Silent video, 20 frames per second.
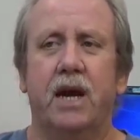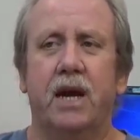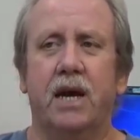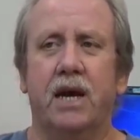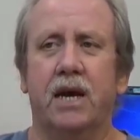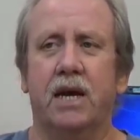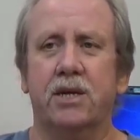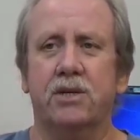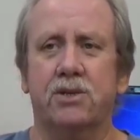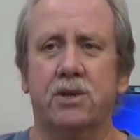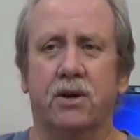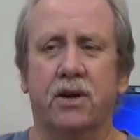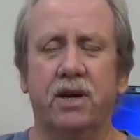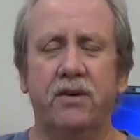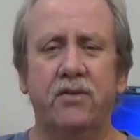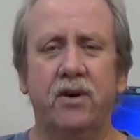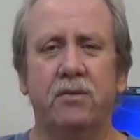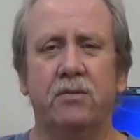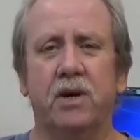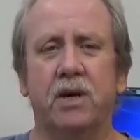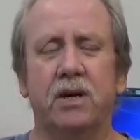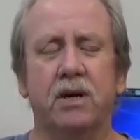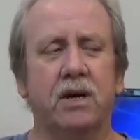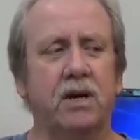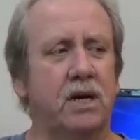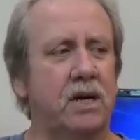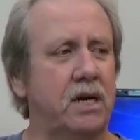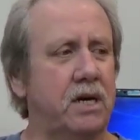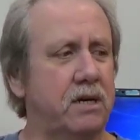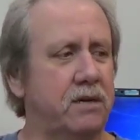Uh, so give him a,
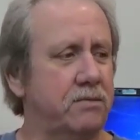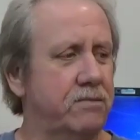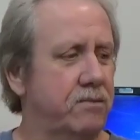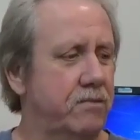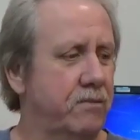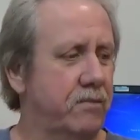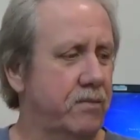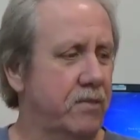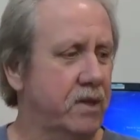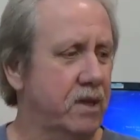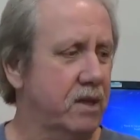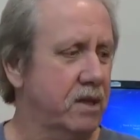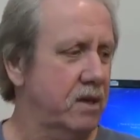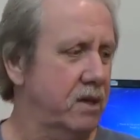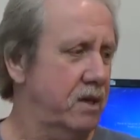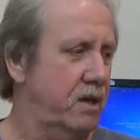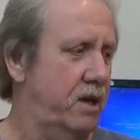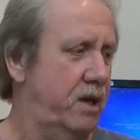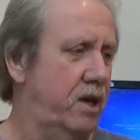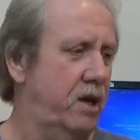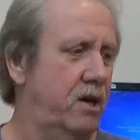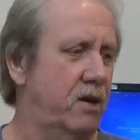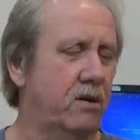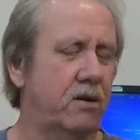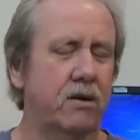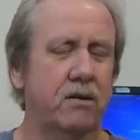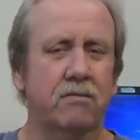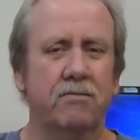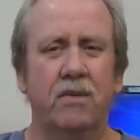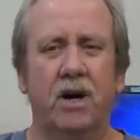a, you
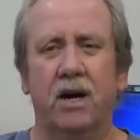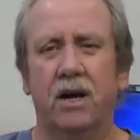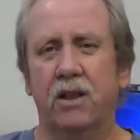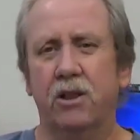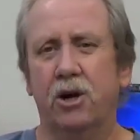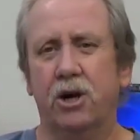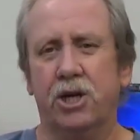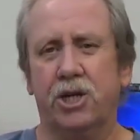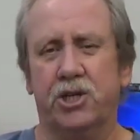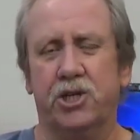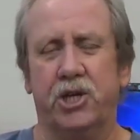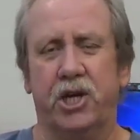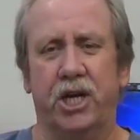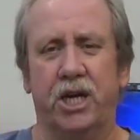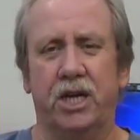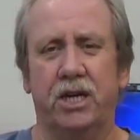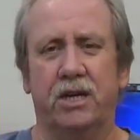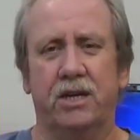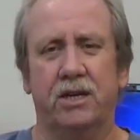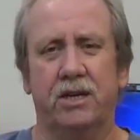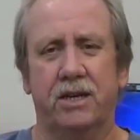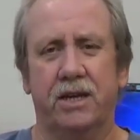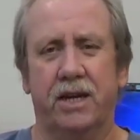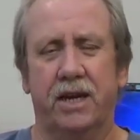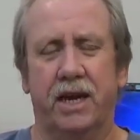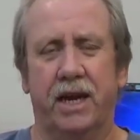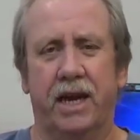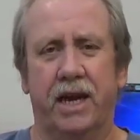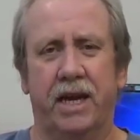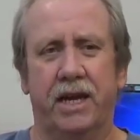know, a look-see
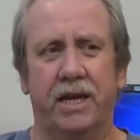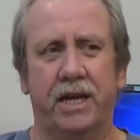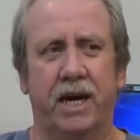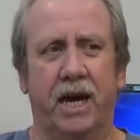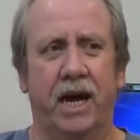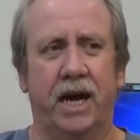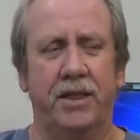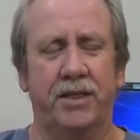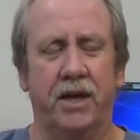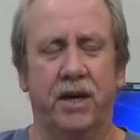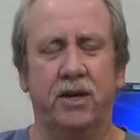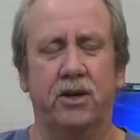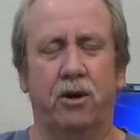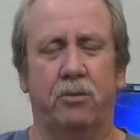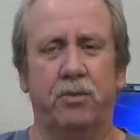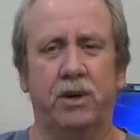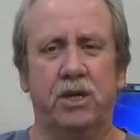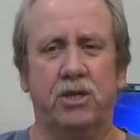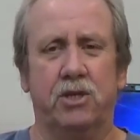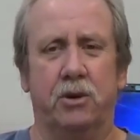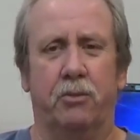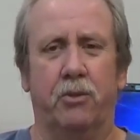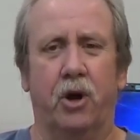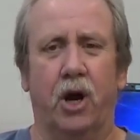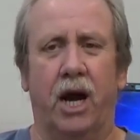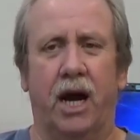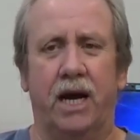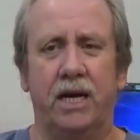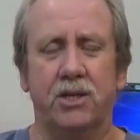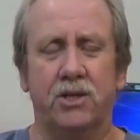and I think you'll be
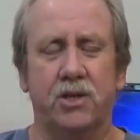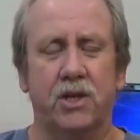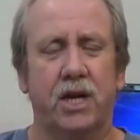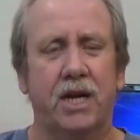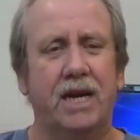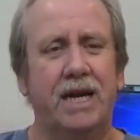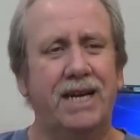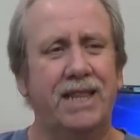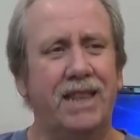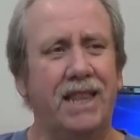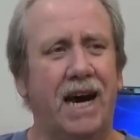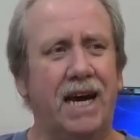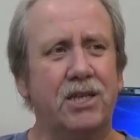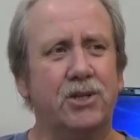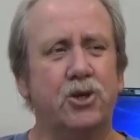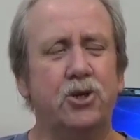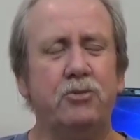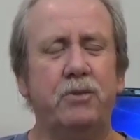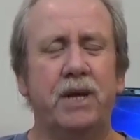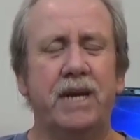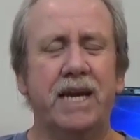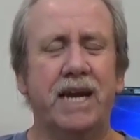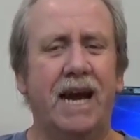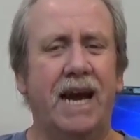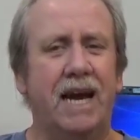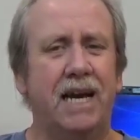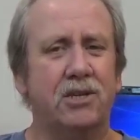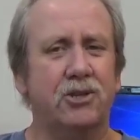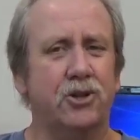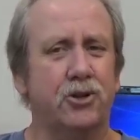surprised. Not too many
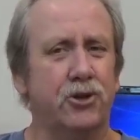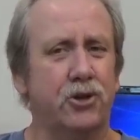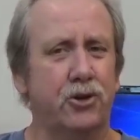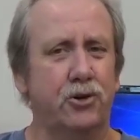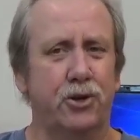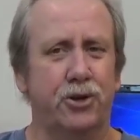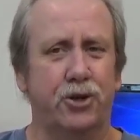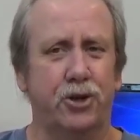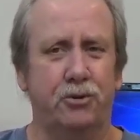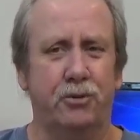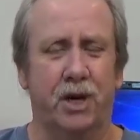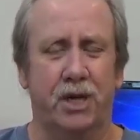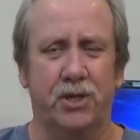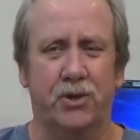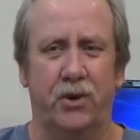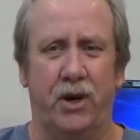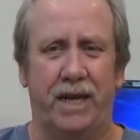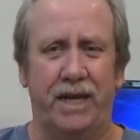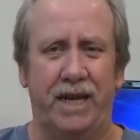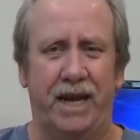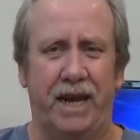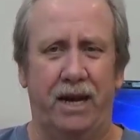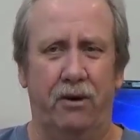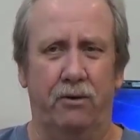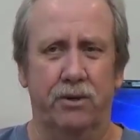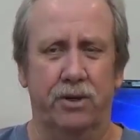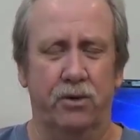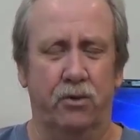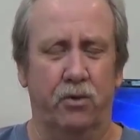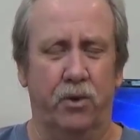guys are doing too much right now
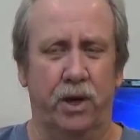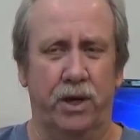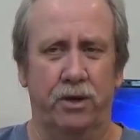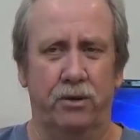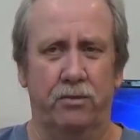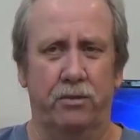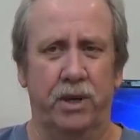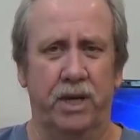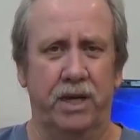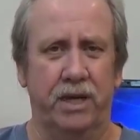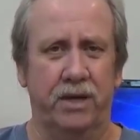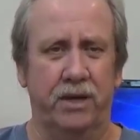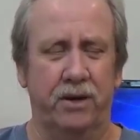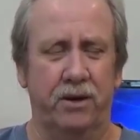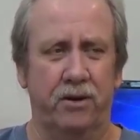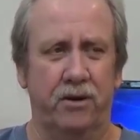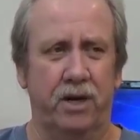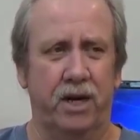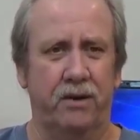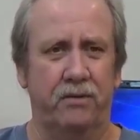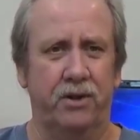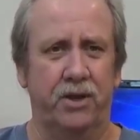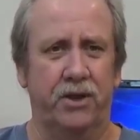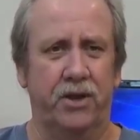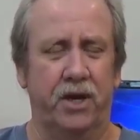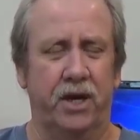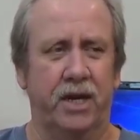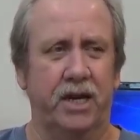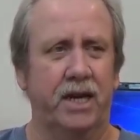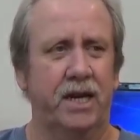with the winter being here and
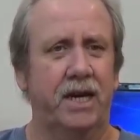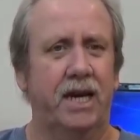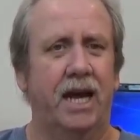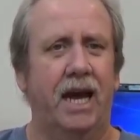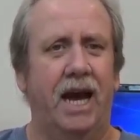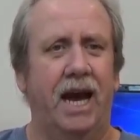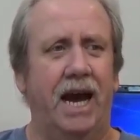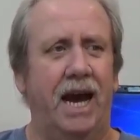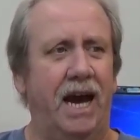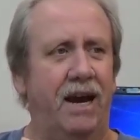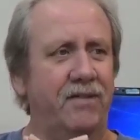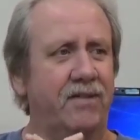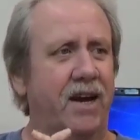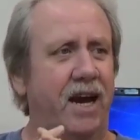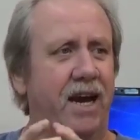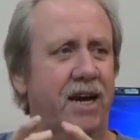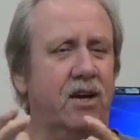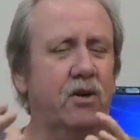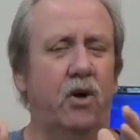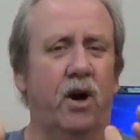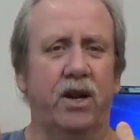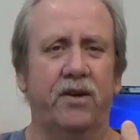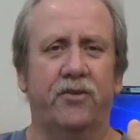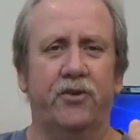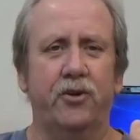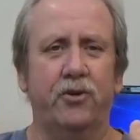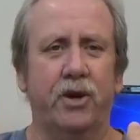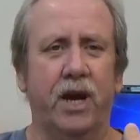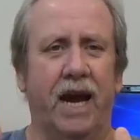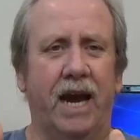everything. I've got quite a
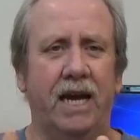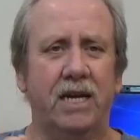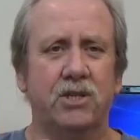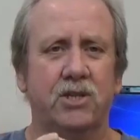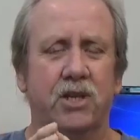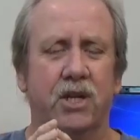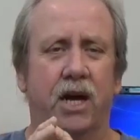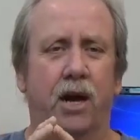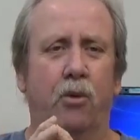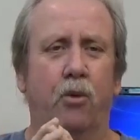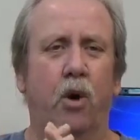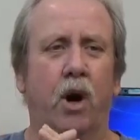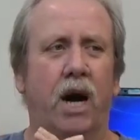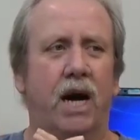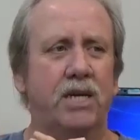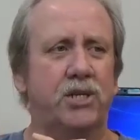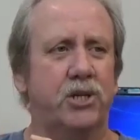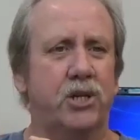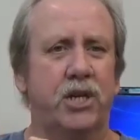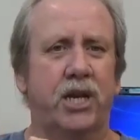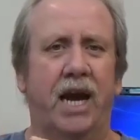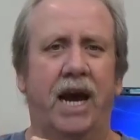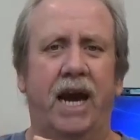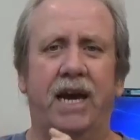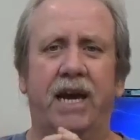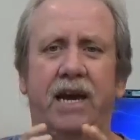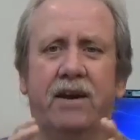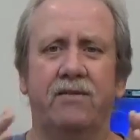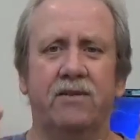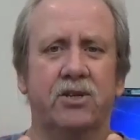few guys that I watch and I
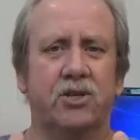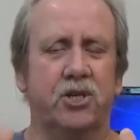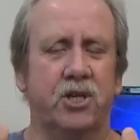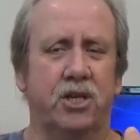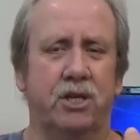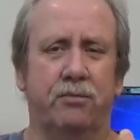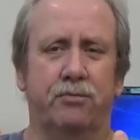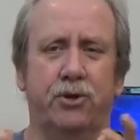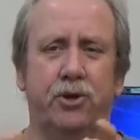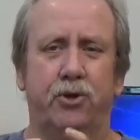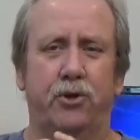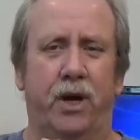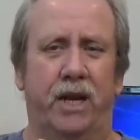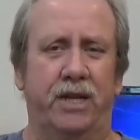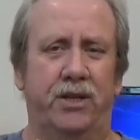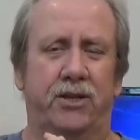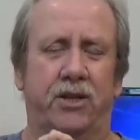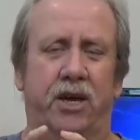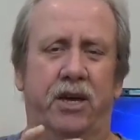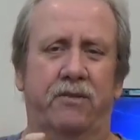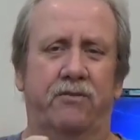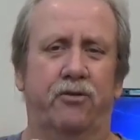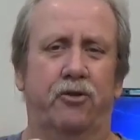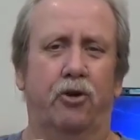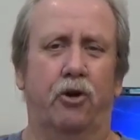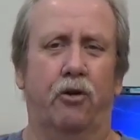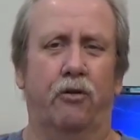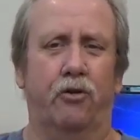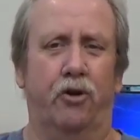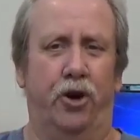haven't seen them do anything for
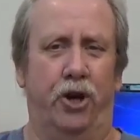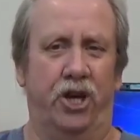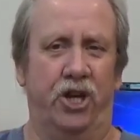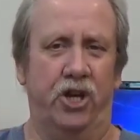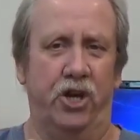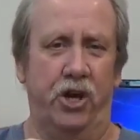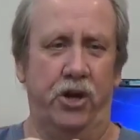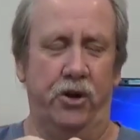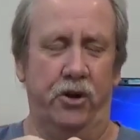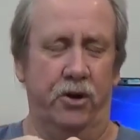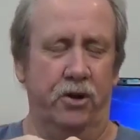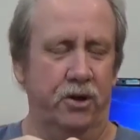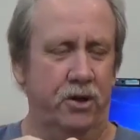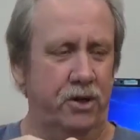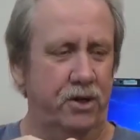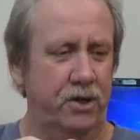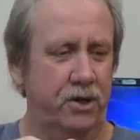over a year.